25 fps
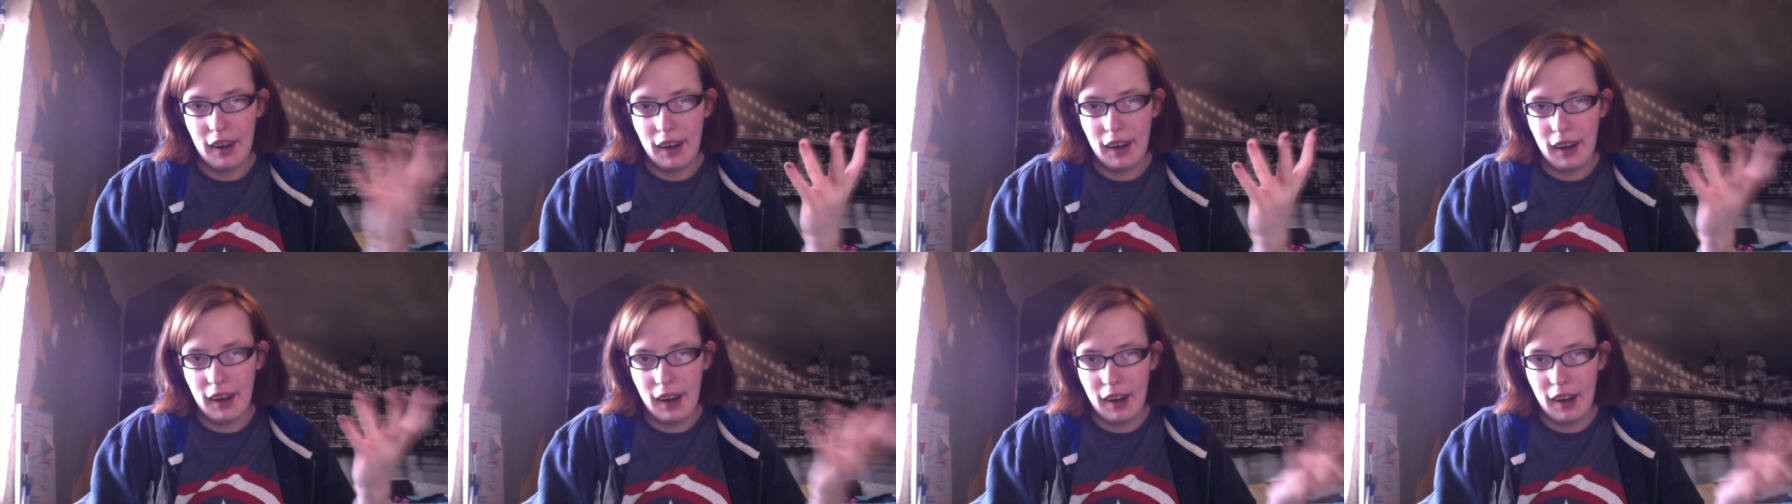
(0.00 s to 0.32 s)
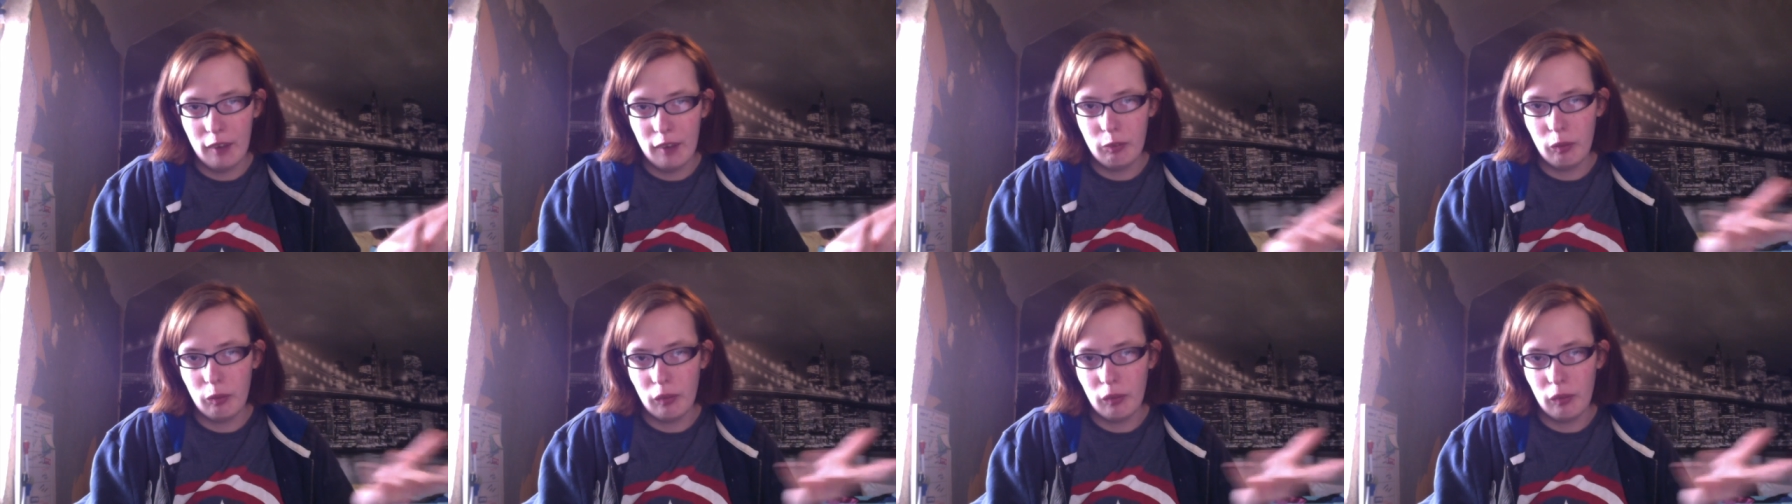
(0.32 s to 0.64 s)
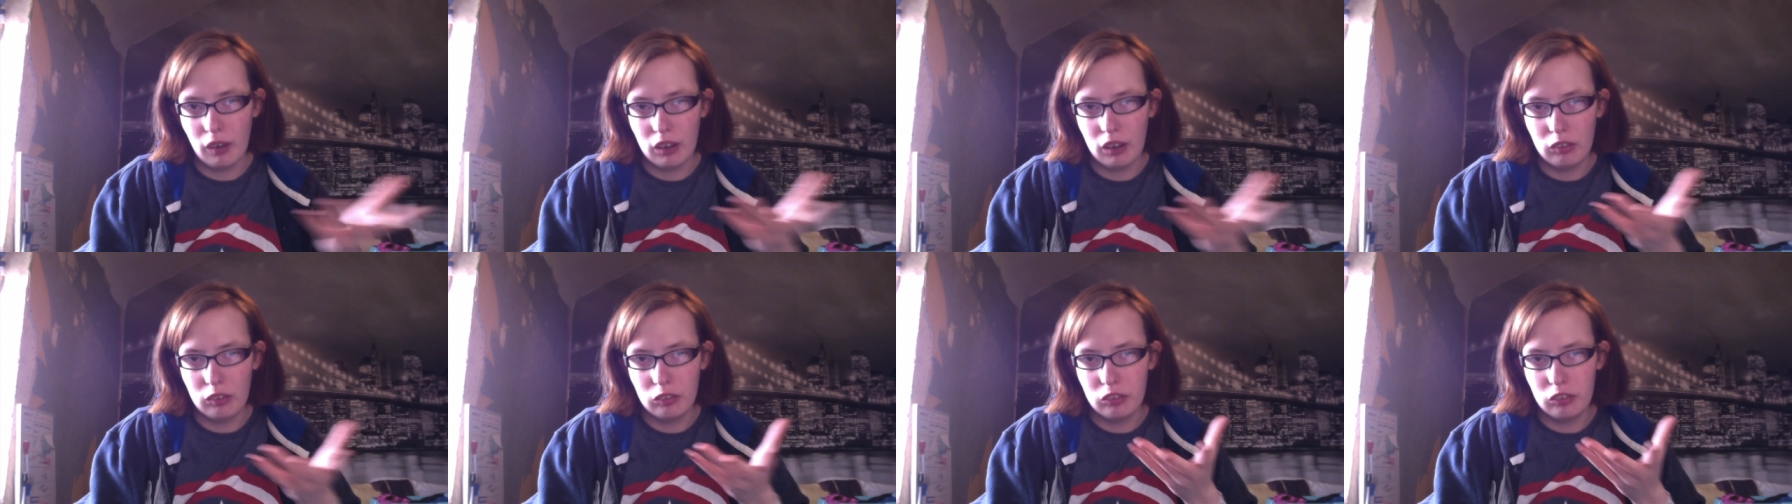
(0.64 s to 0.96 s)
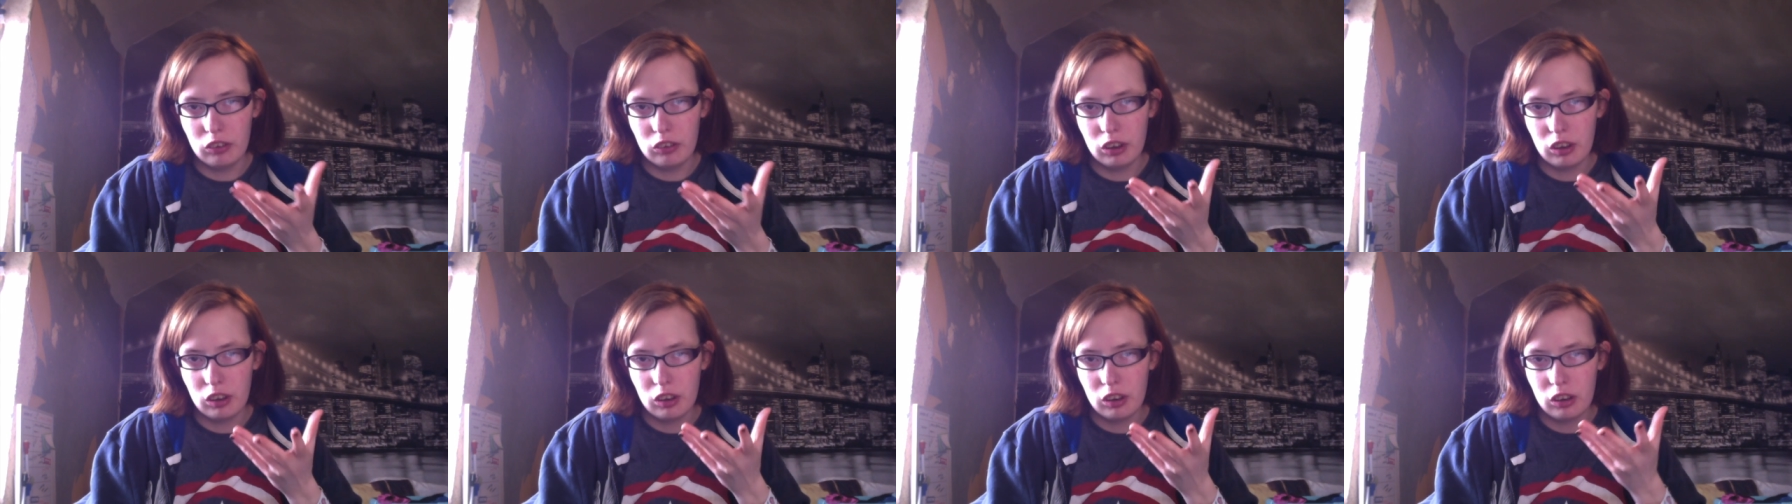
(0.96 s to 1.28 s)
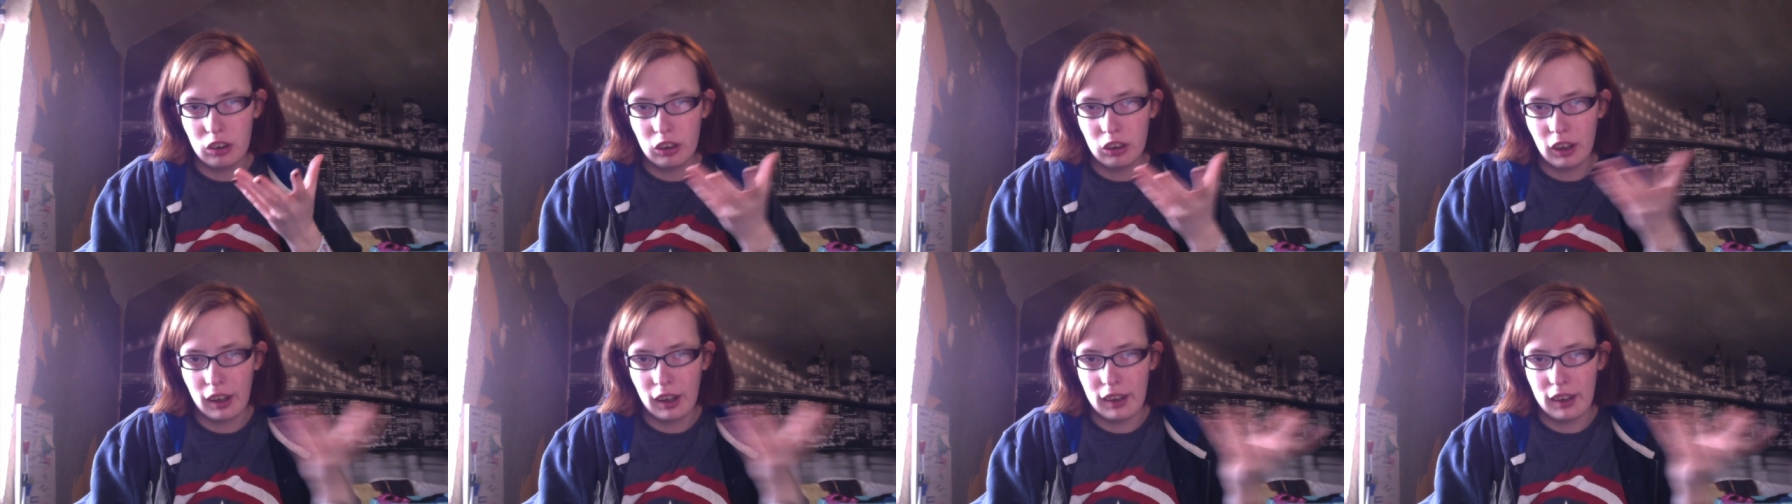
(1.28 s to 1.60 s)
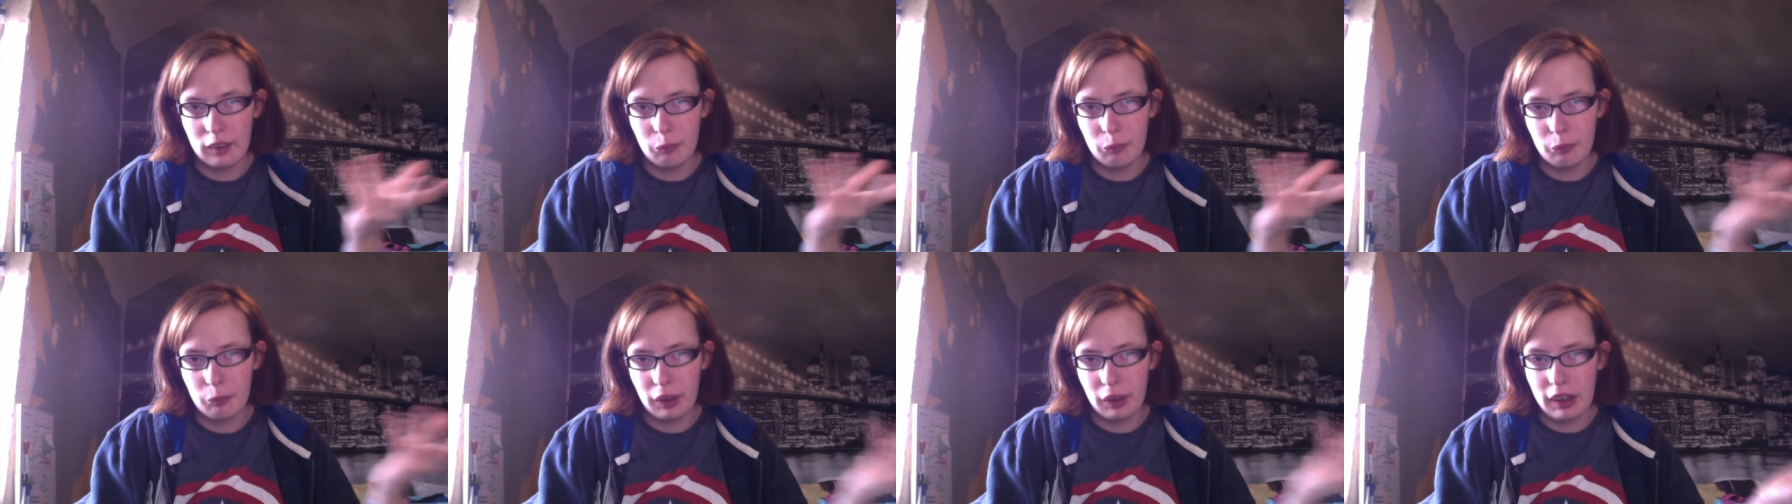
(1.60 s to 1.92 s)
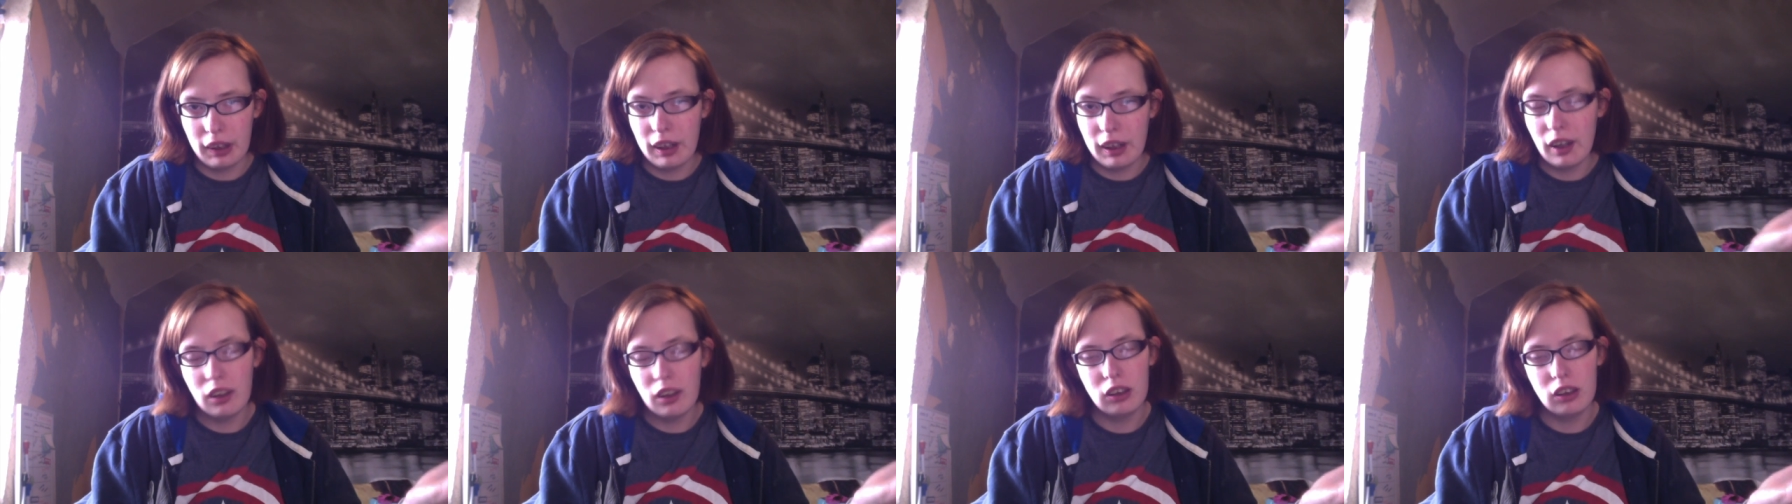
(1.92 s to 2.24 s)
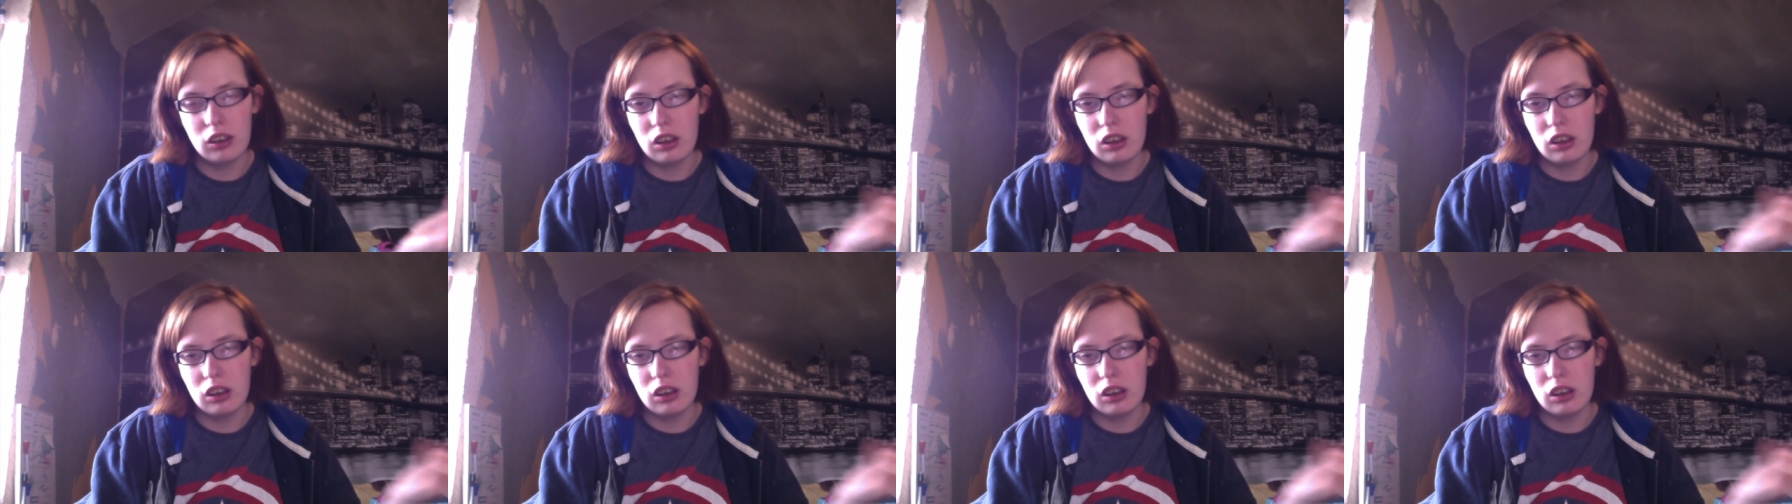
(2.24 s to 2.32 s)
everyone's like been